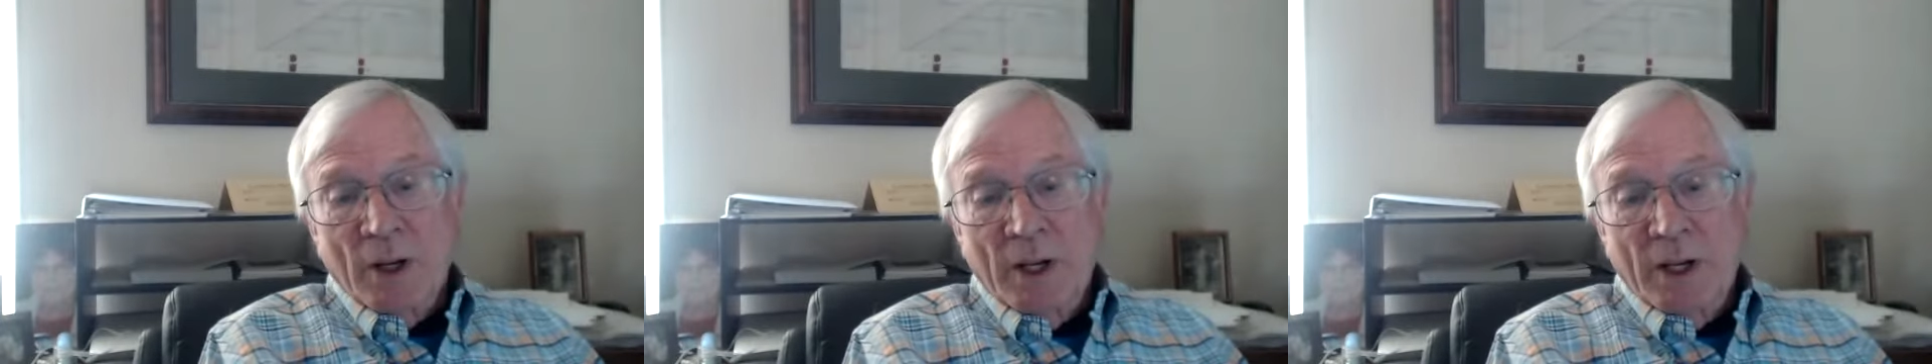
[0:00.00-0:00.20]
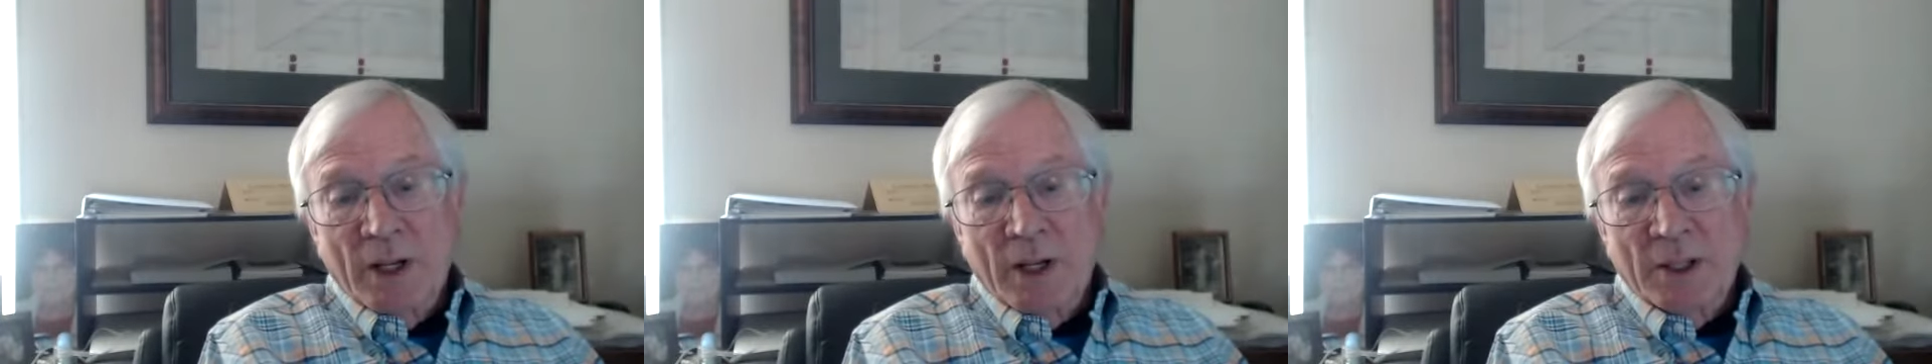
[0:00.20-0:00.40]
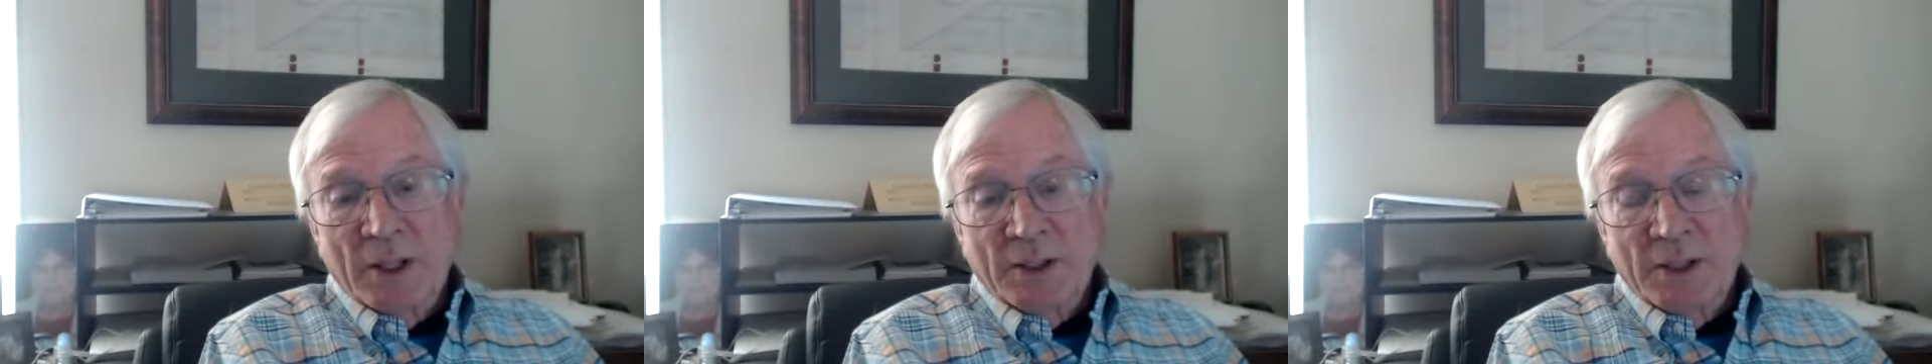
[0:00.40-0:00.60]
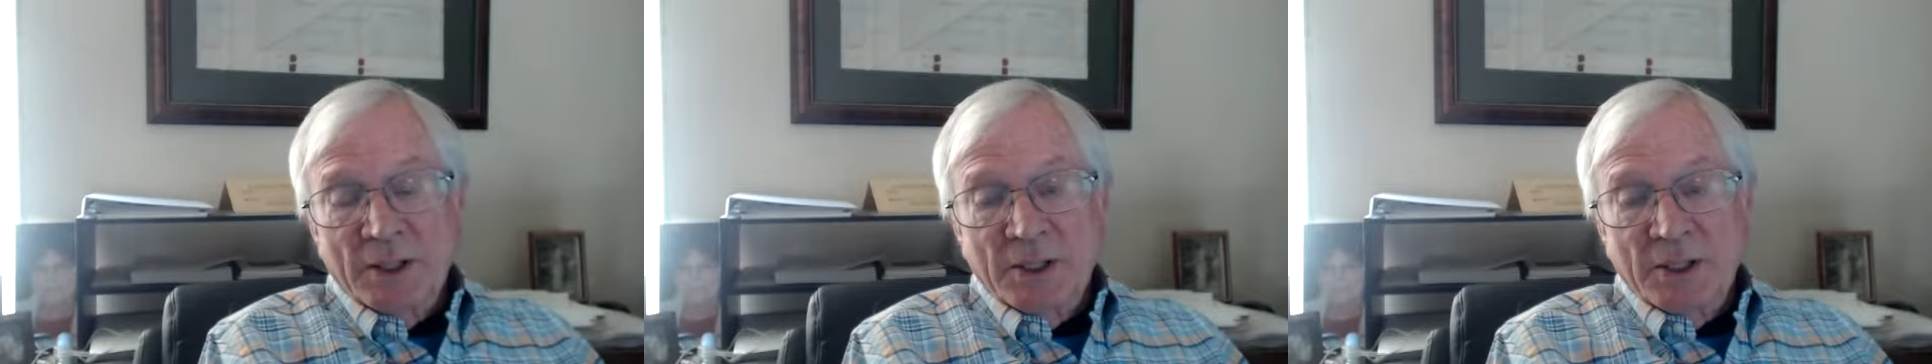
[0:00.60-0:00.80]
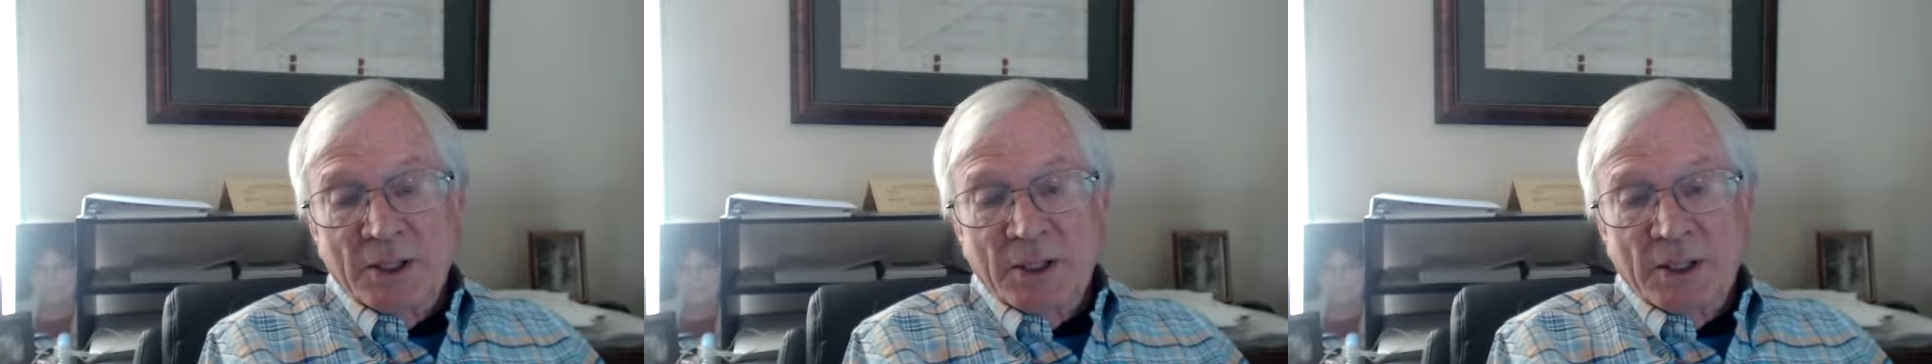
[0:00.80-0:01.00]
and
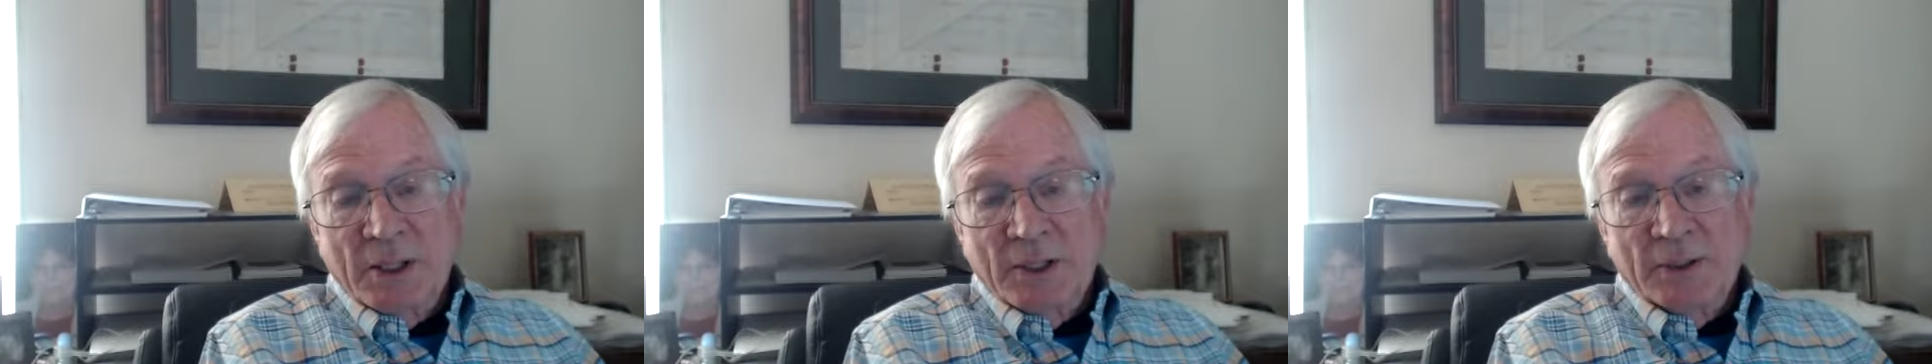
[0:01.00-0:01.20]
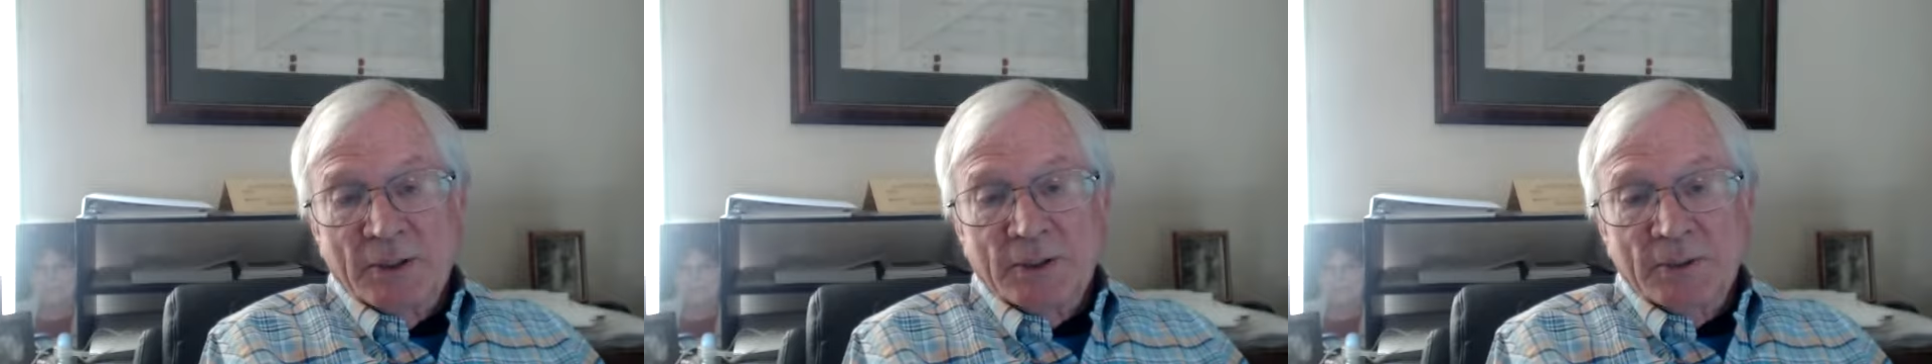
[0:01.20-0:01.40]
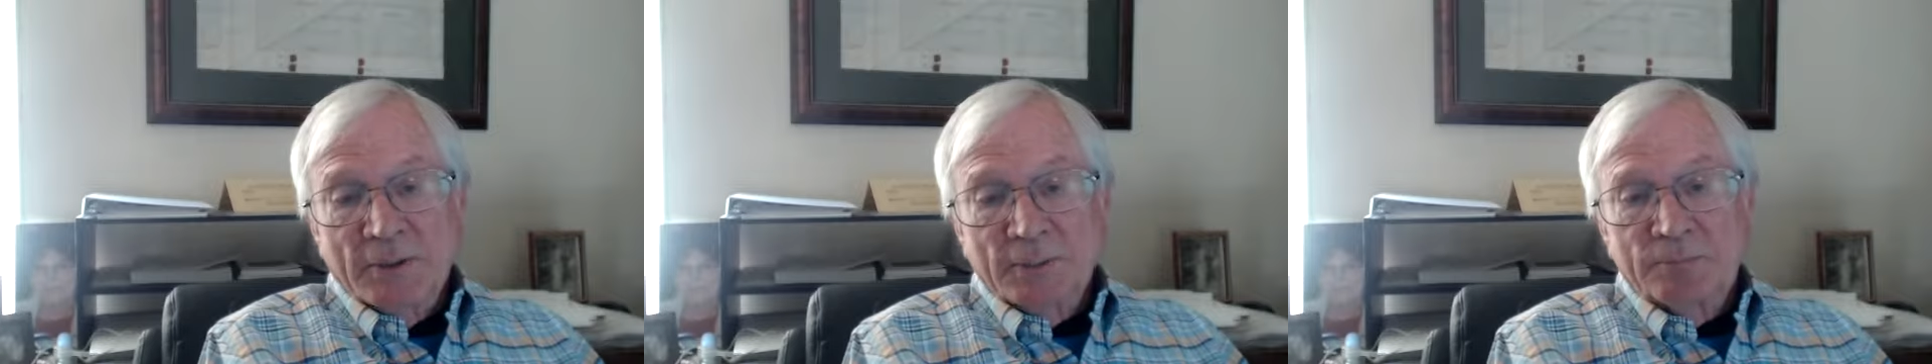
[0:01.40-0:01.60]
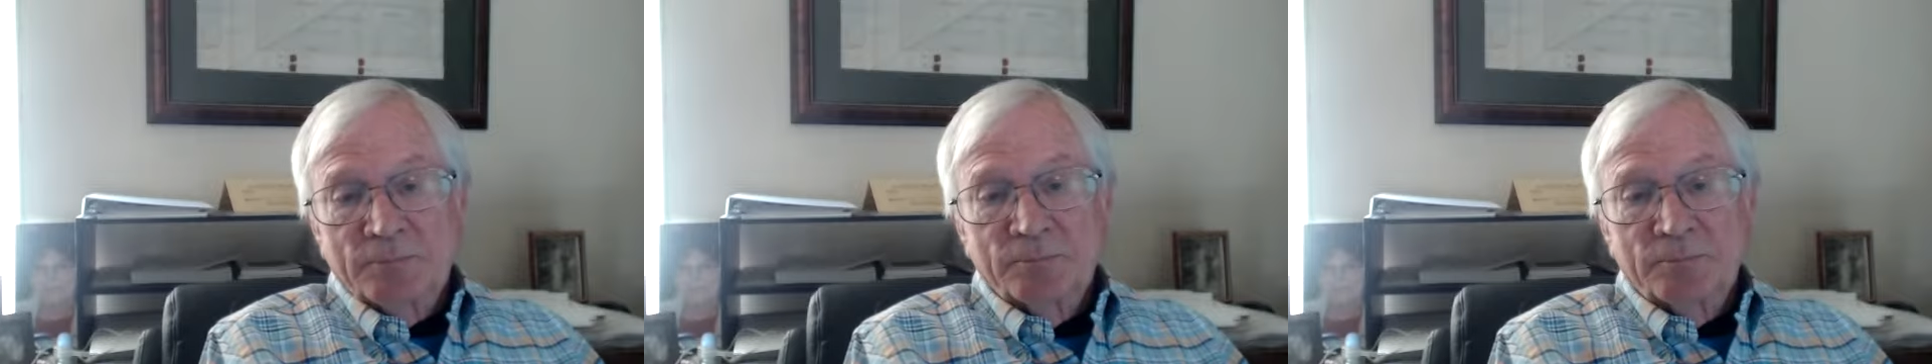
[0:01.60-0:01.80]
the